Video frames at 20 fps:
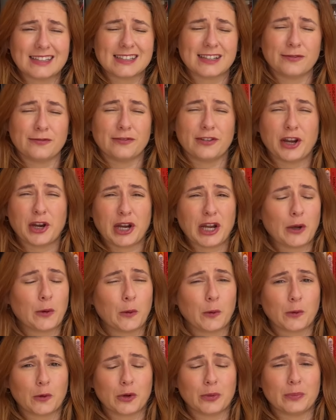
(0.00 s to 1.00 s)
that very
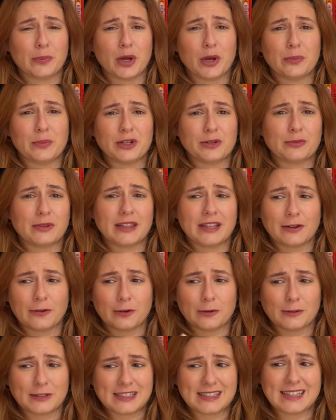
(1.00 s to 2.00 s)
awkward moment when they're
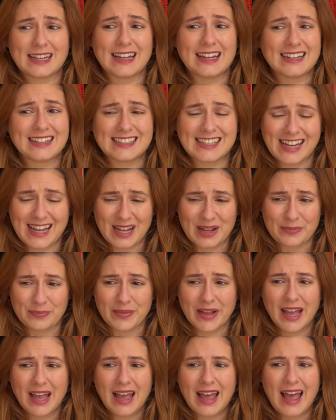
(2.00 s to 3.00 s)
all singing to him
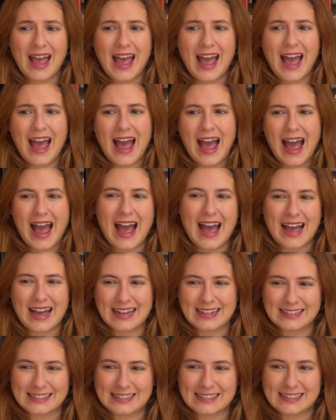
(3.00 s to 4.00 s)

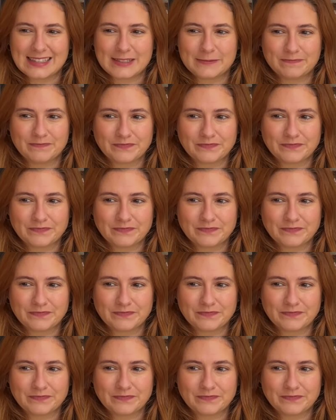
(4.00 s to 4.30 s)
and